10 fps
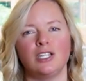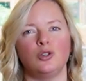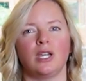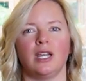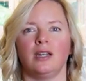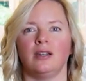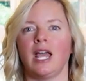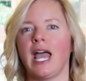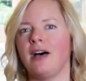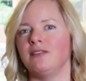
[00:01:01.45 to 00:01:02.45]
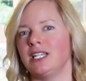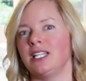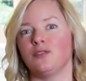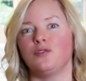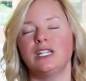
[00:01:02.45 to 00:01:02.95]
you can have it
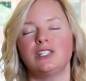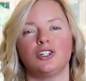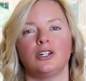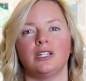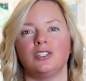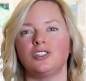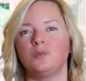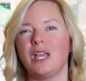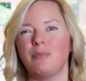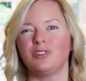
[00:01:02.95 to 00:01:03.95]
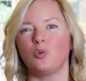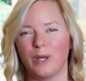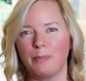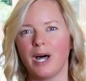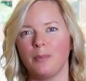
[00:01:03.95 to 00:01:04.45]
in the freezer, and just be able to
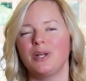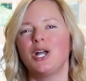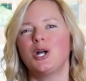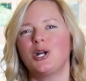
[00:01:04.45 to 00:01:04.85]
whip up